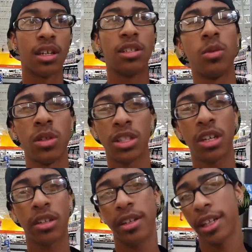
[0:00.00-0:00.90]
I do want to check
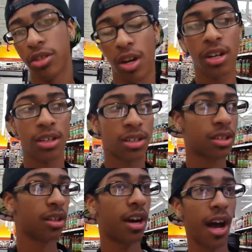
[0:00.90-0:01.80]
out the
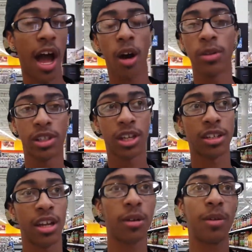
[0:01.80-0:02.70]
electronics. I always check
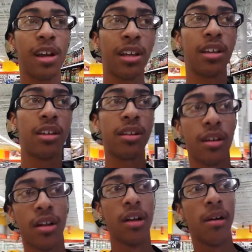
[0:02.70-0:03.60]
that out when I get here.
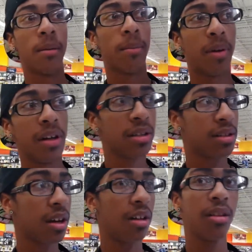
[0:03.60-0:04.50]
But
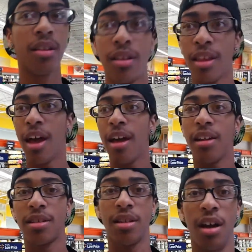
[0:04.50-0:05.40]
other than that,
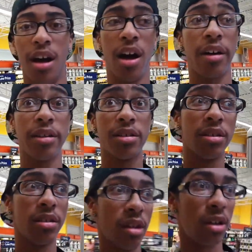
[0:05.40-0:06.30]
I
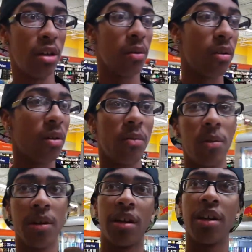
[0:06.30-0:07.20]
honestly don't know what
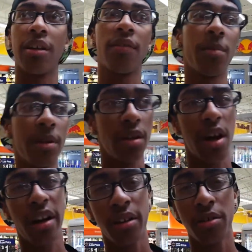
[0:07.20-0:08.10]
we're gonna get from here.
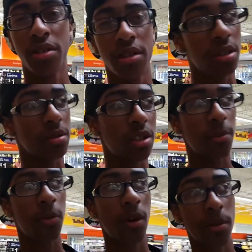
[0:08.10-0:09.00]
I usually don't shop
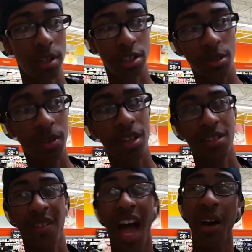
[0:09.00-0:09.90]
at Walmart just because
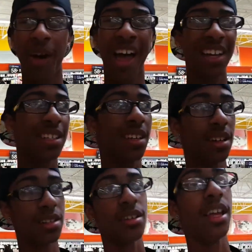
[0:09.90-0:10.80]
of how hectic
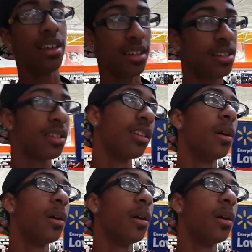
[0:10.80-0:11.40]
it is.